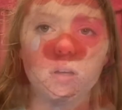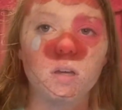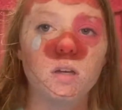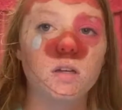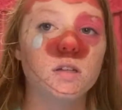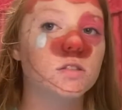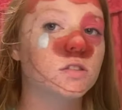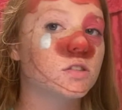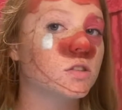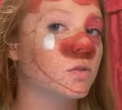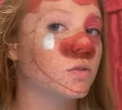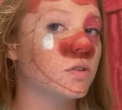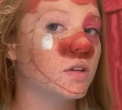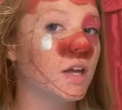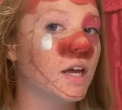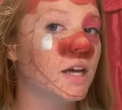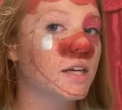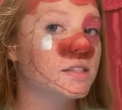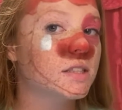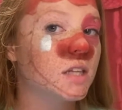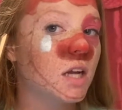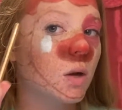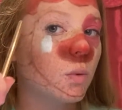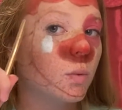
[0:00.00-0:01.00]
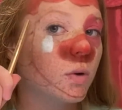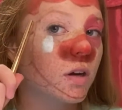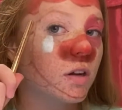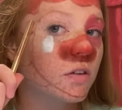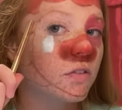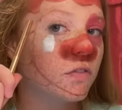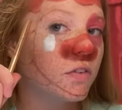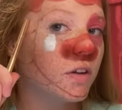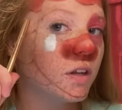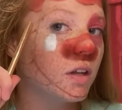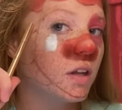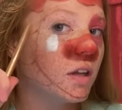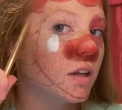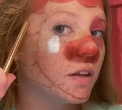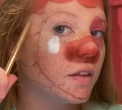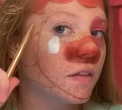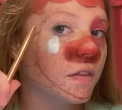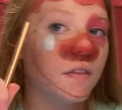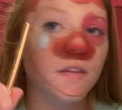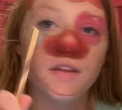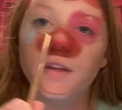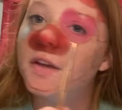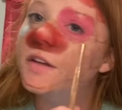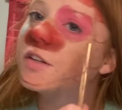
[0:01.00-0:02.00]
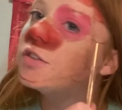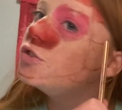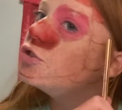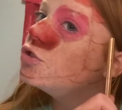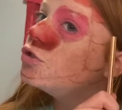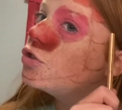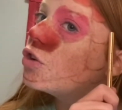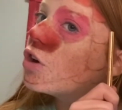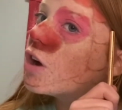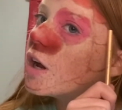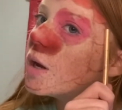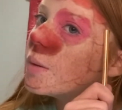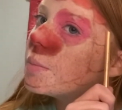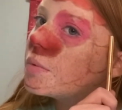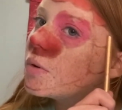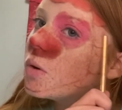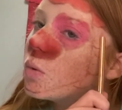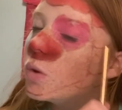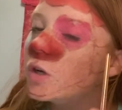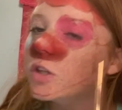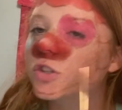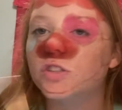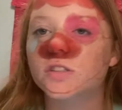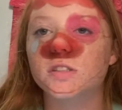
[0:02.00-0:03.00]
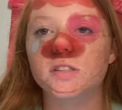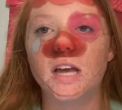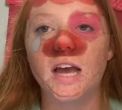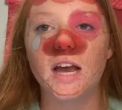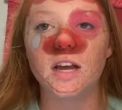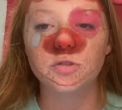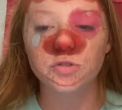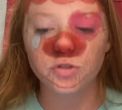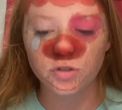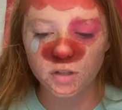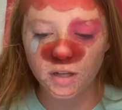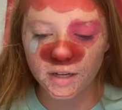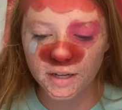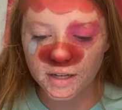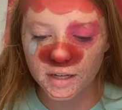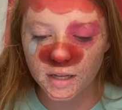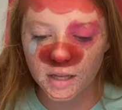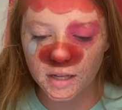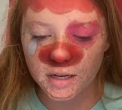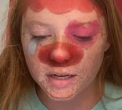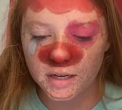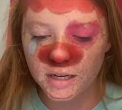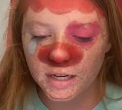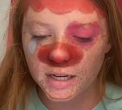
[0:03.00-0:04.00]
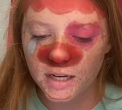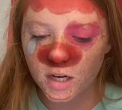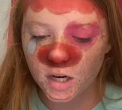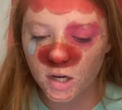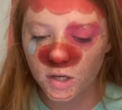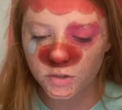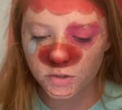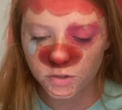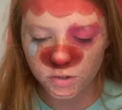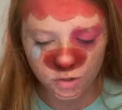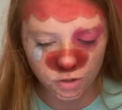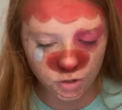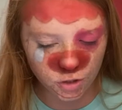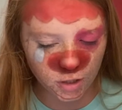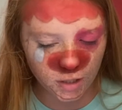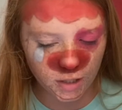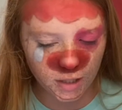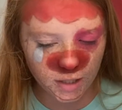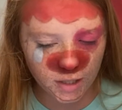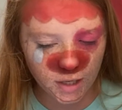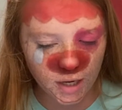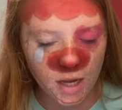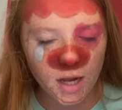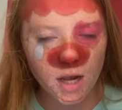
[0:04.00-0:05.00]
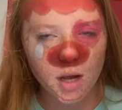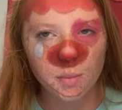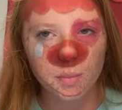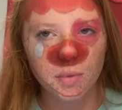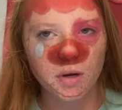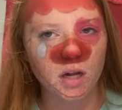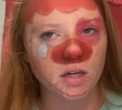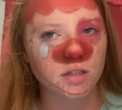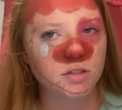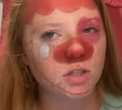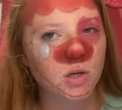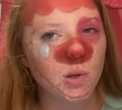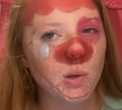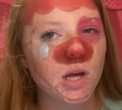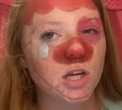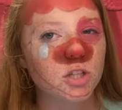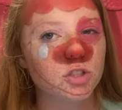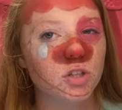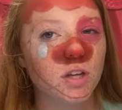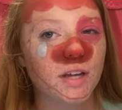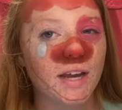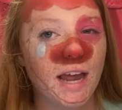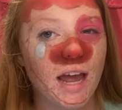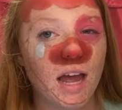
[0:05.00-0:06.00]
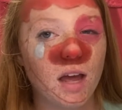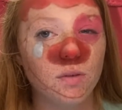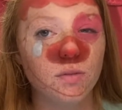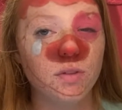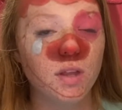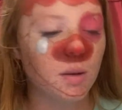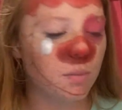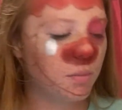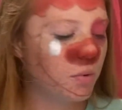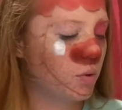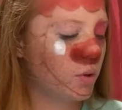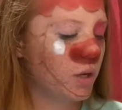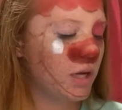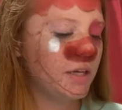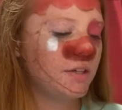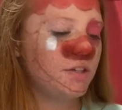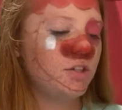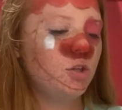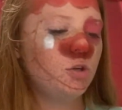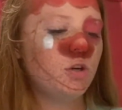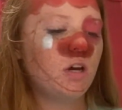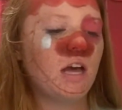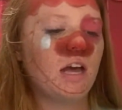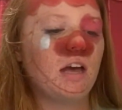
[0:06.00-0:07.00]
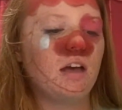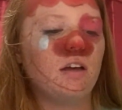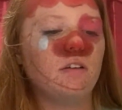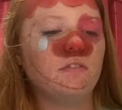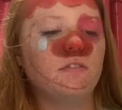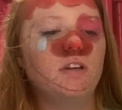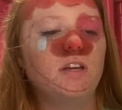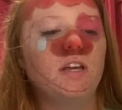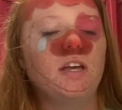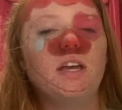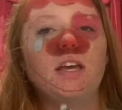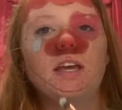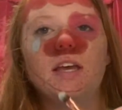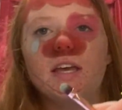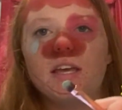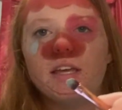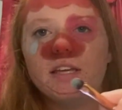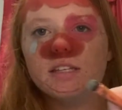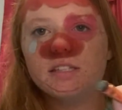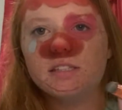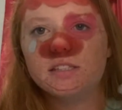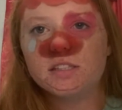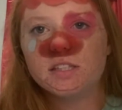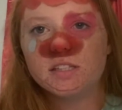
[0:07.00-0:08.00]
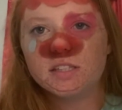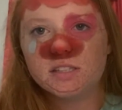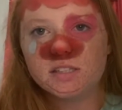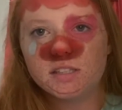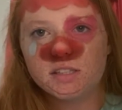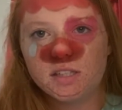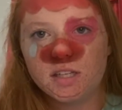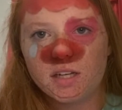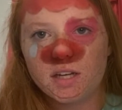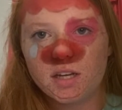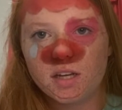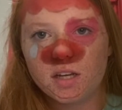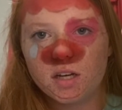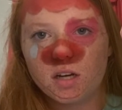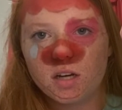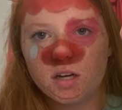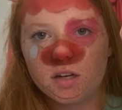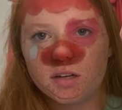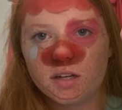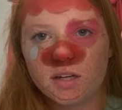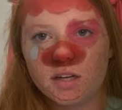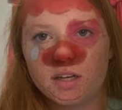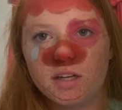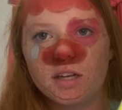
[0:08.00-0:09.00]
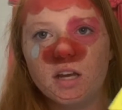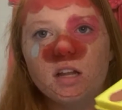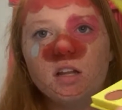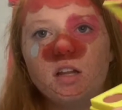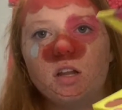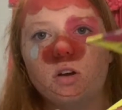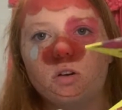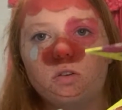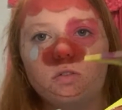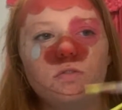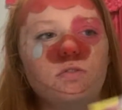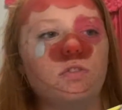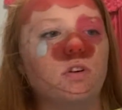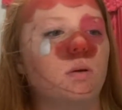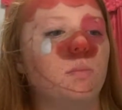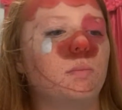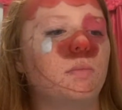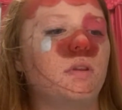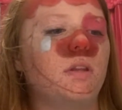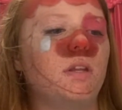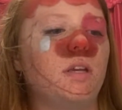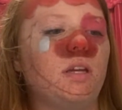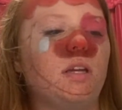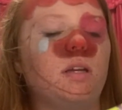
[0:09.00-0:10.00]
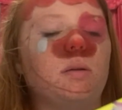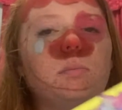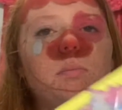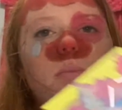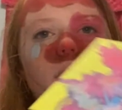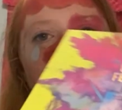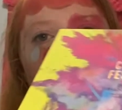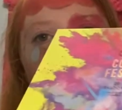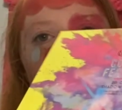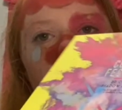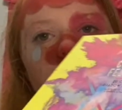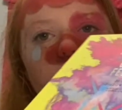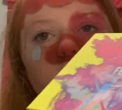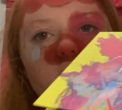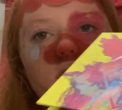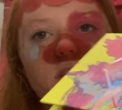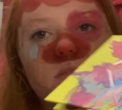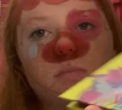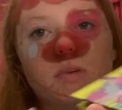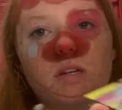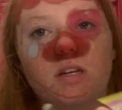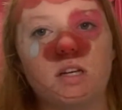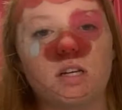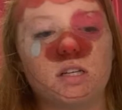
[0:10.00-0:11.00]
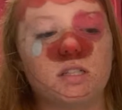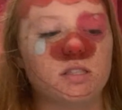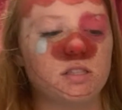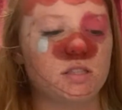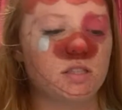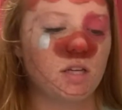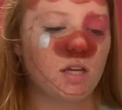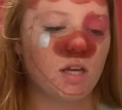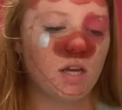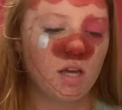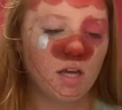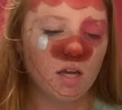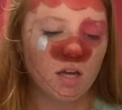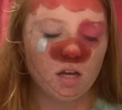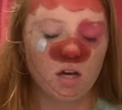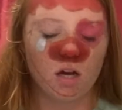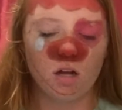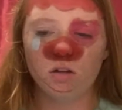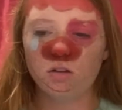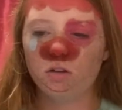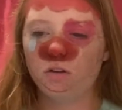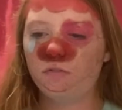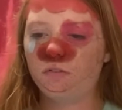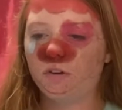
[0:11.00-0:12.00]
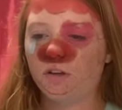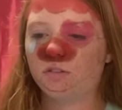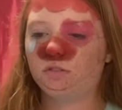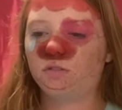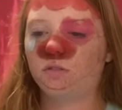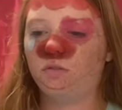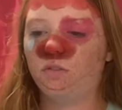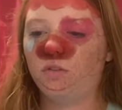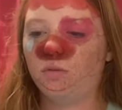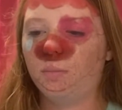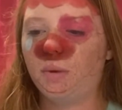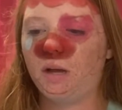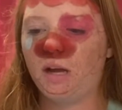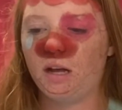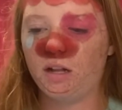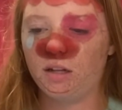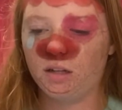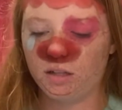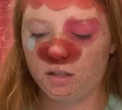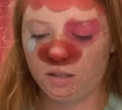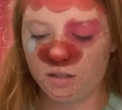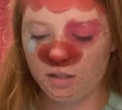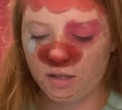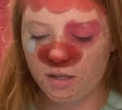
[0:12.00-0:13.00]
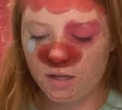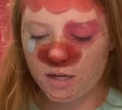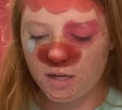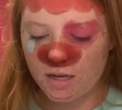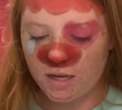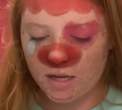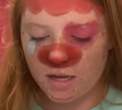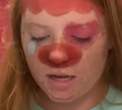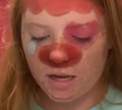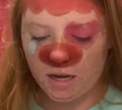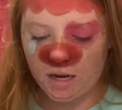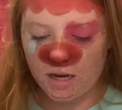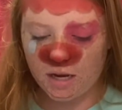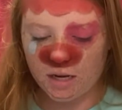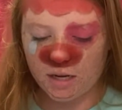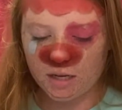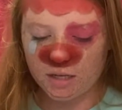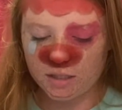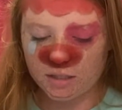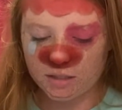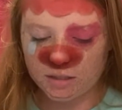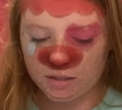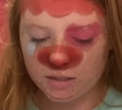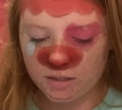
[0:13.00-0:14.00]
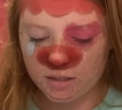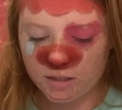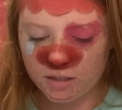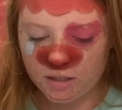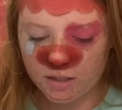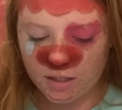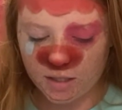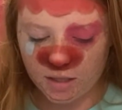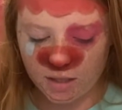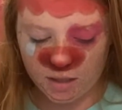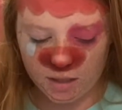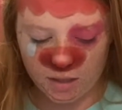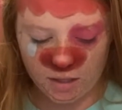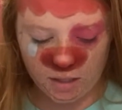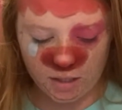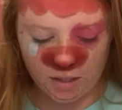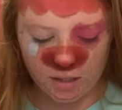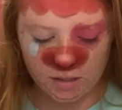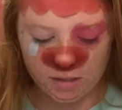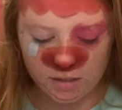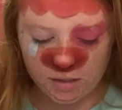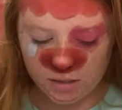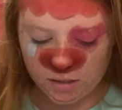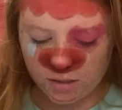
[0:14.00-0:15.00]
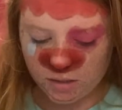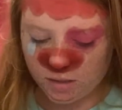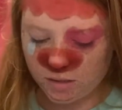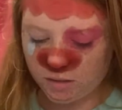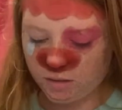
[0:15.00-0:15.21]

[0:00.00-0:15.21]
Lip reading: So next I want to fill in this stripe, which is actually like a neon green, but I don't actually have that. What I do have is this neon yellow from the BH Cosmetics Color Festival palette, and this